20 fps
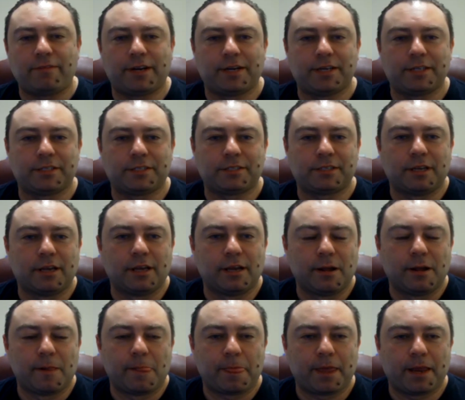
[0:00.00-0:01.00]
years.
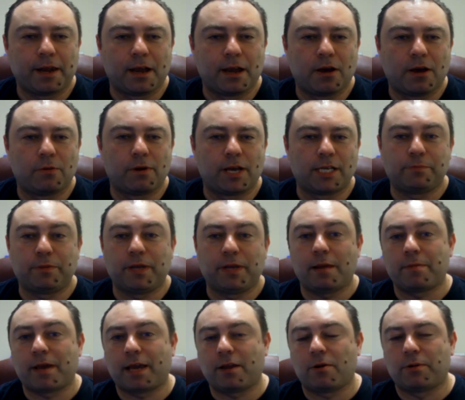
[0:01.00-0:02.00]
You know,
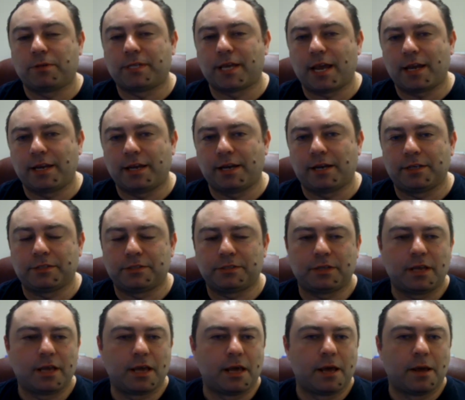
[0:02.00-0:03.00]
SBA might go 10
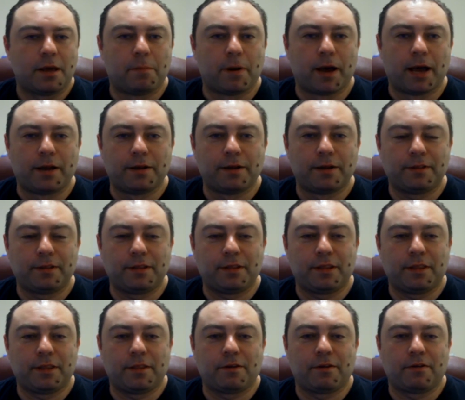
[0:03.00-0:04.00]
years. But
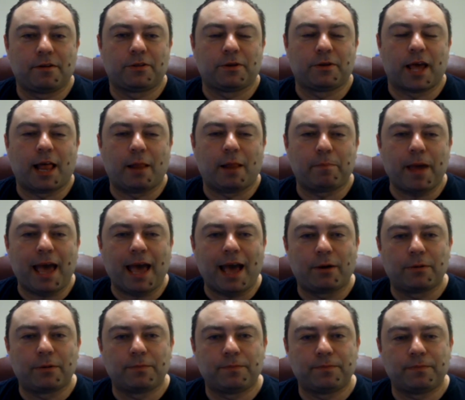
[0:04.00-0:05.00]
to help
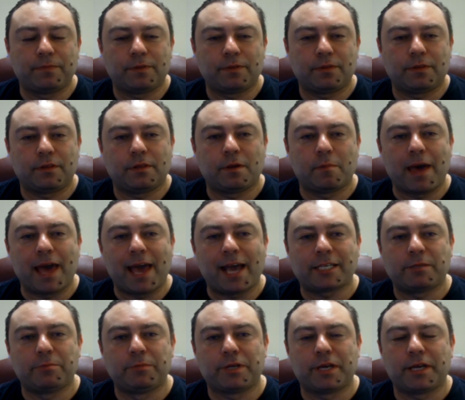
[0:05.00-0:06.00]
out, the
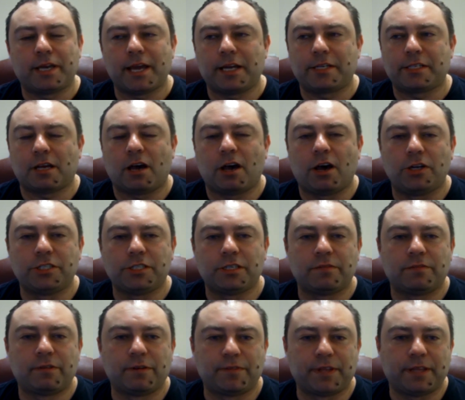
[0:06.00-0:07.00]
maximum you could get is
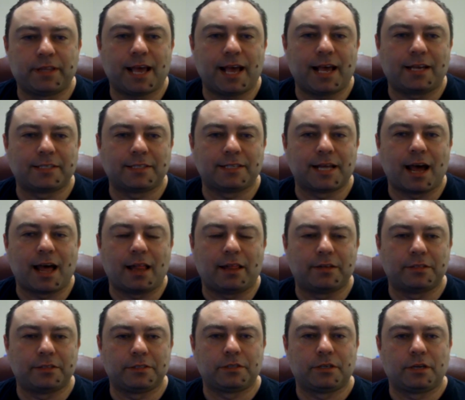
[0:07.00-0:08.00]

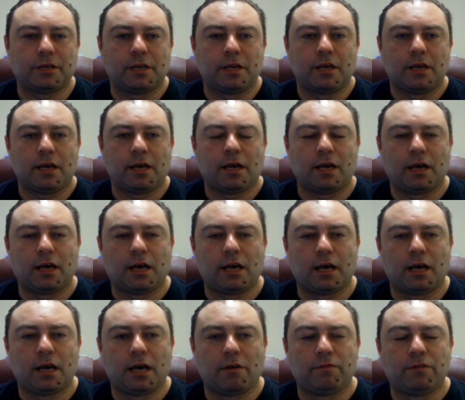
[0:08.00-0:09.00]
$150,000
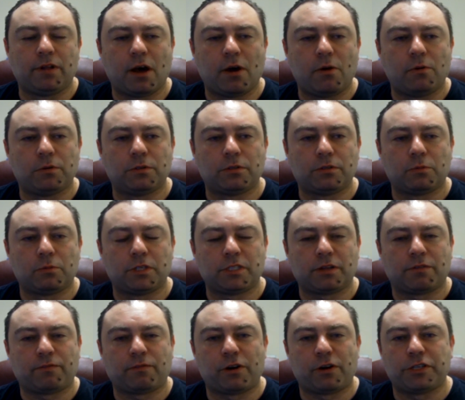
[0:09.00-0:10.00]
of loans, which
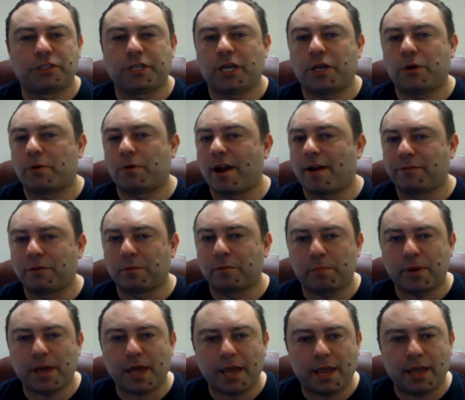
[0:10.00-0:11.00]
the first year you don't have to
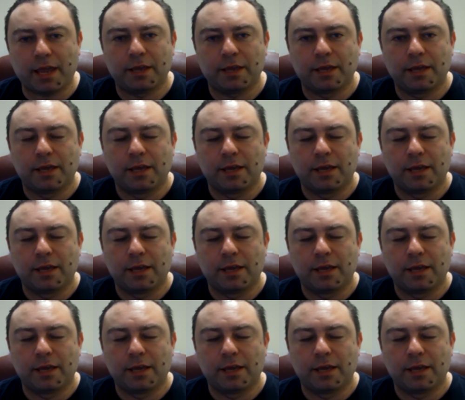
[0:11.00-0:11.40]
pay